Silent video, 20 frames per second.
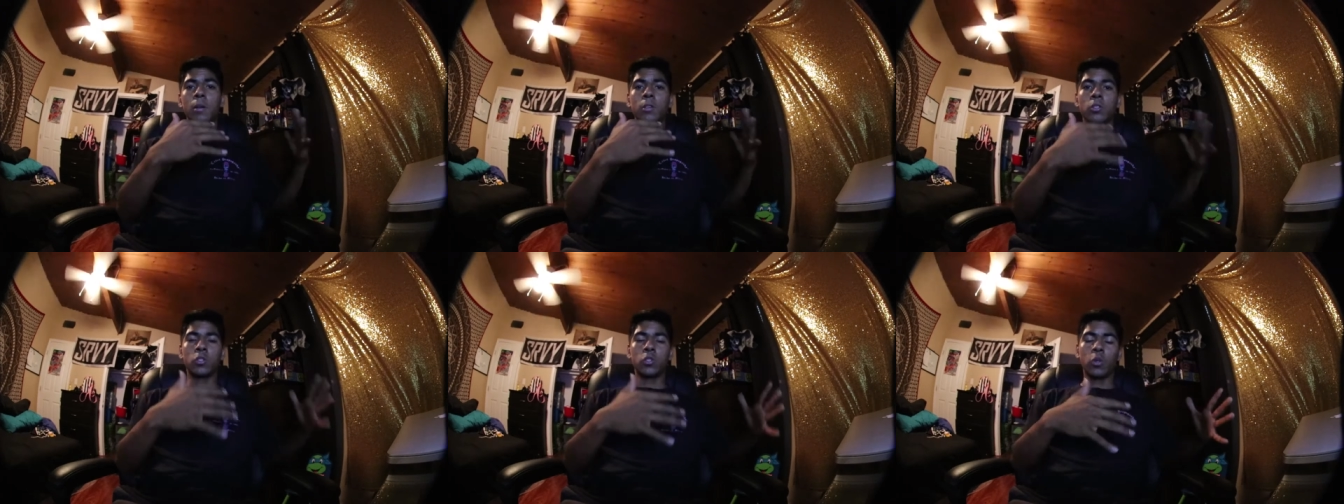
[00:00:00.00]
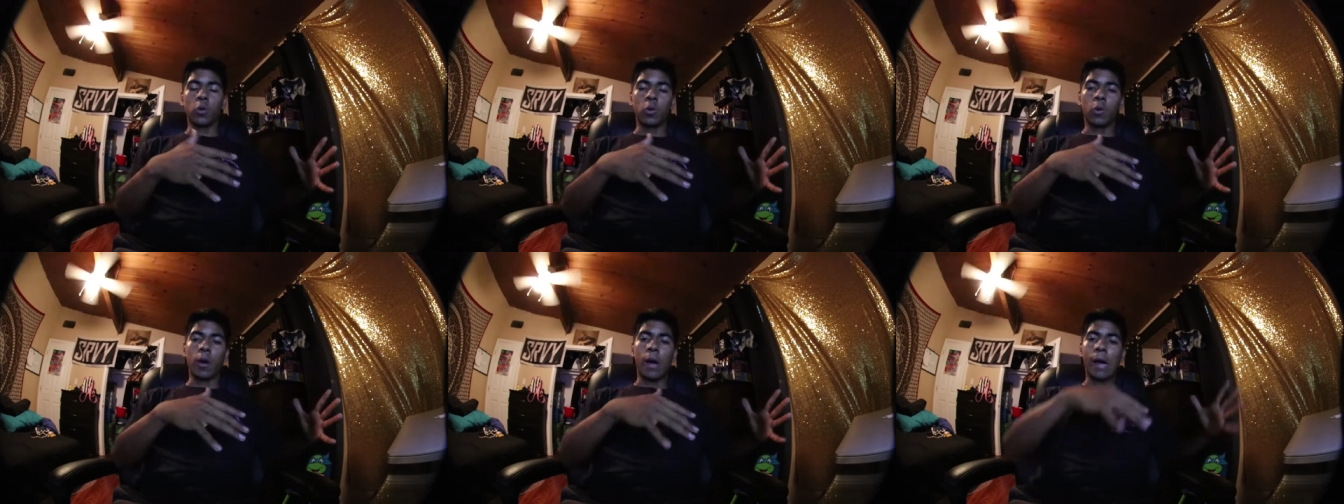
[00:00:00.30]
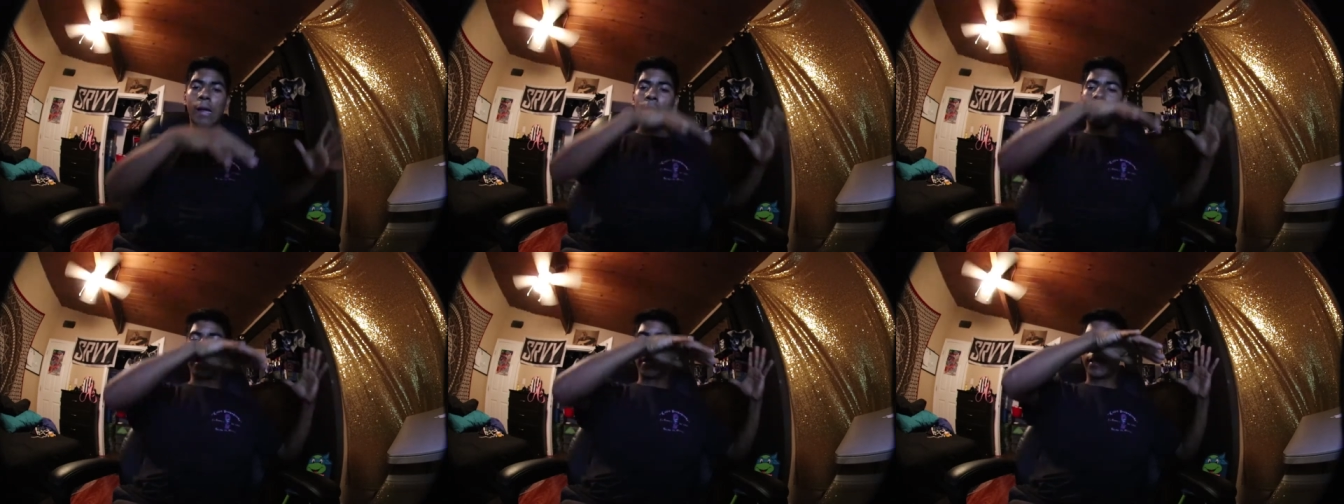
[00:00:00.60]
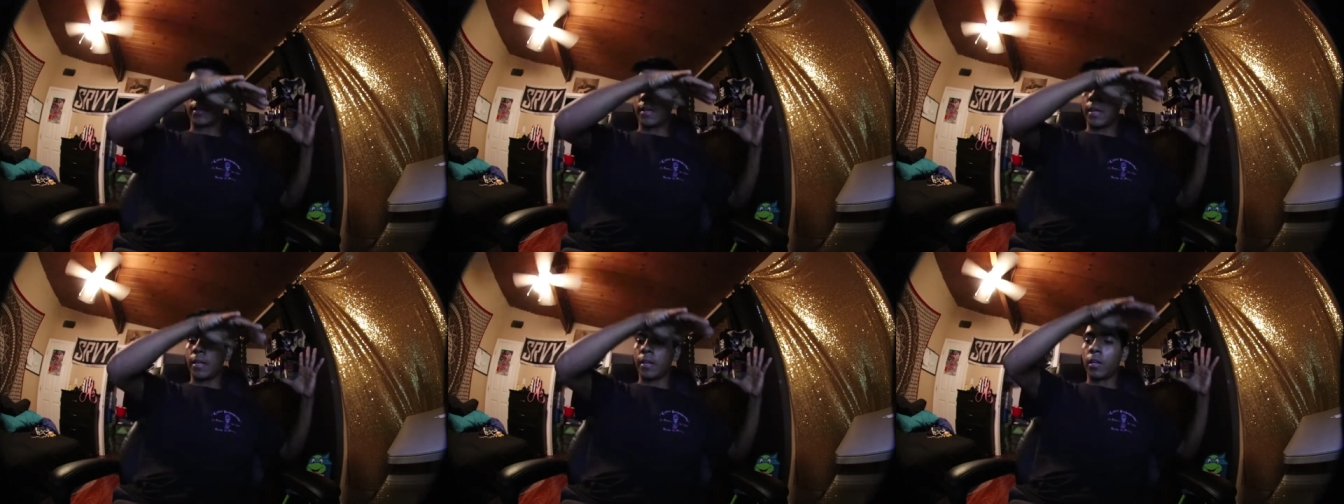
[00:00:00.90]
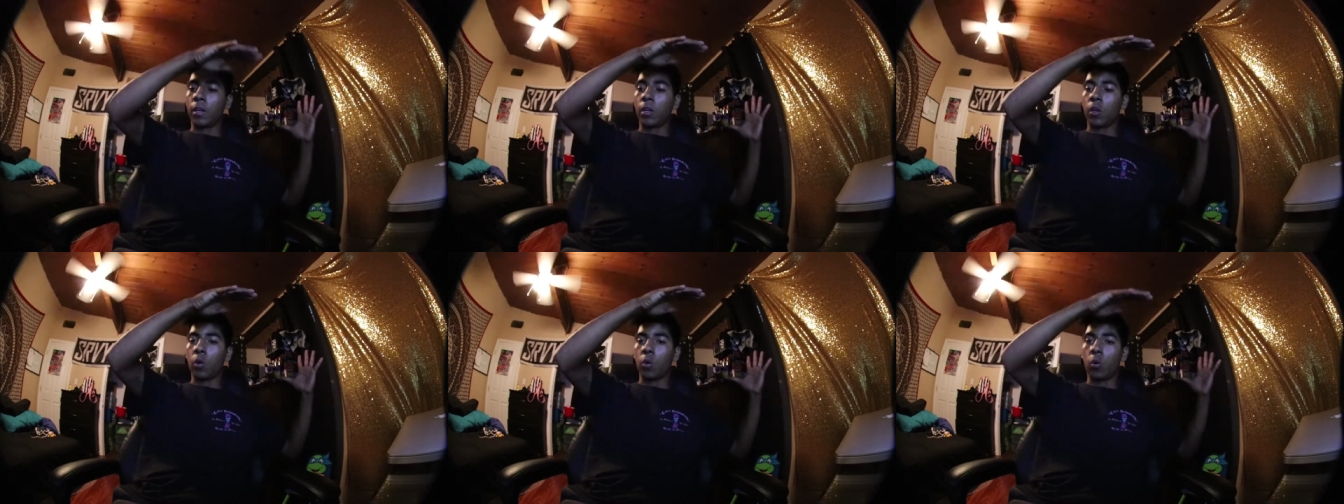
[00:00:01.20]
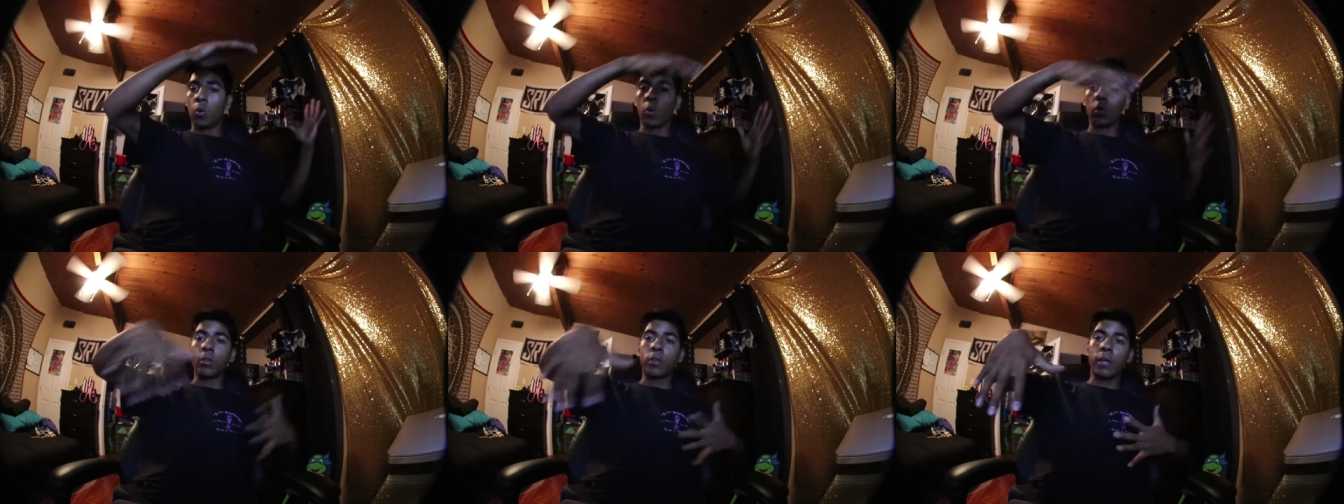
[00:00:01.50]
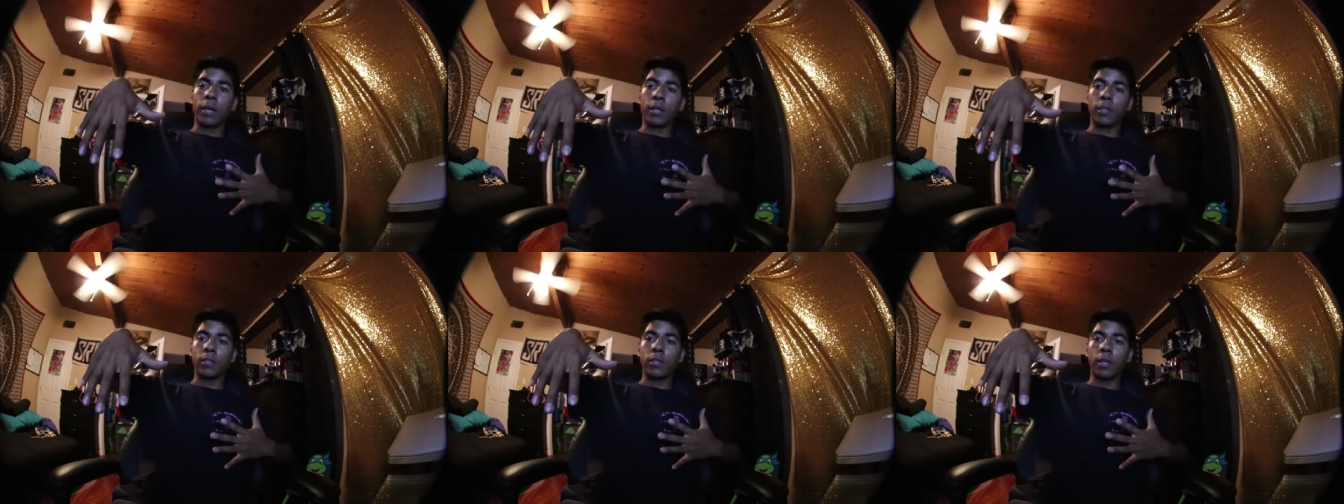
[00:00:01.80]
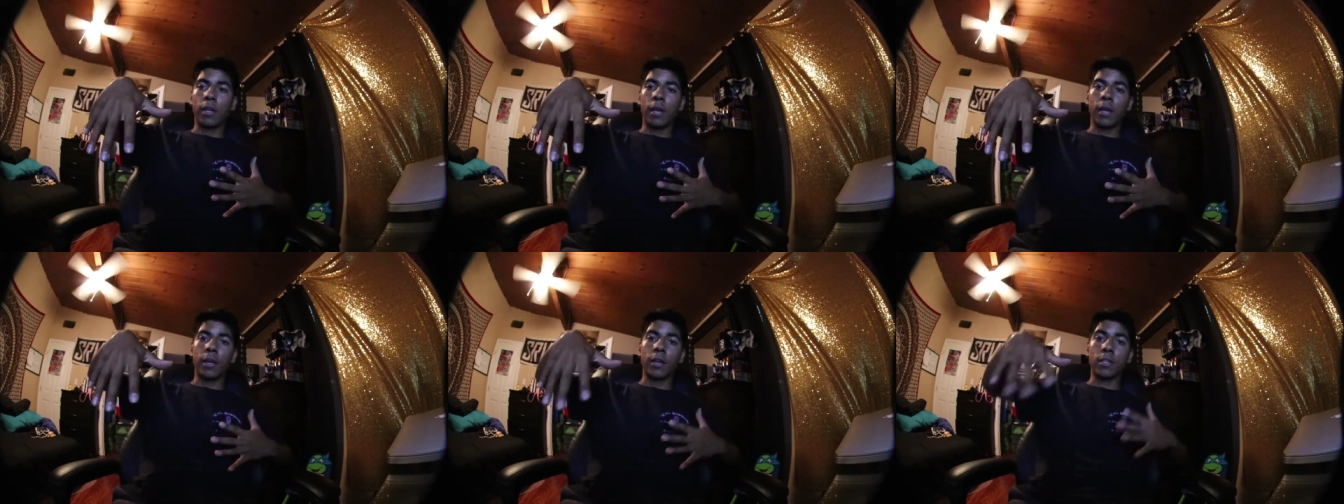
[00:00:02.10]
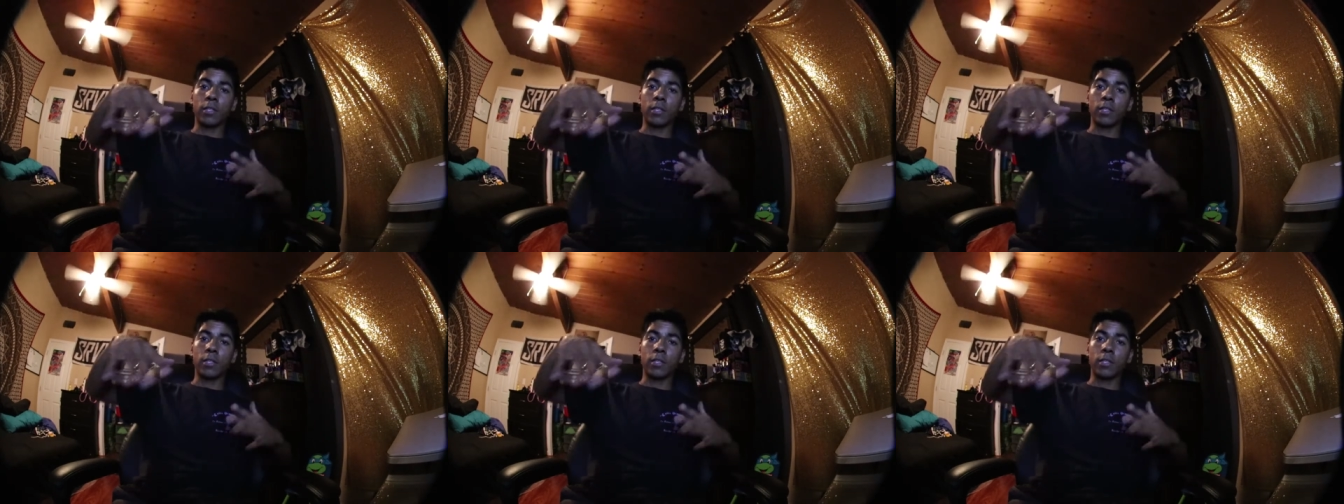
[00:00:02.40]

So, I dedicated a whole day today,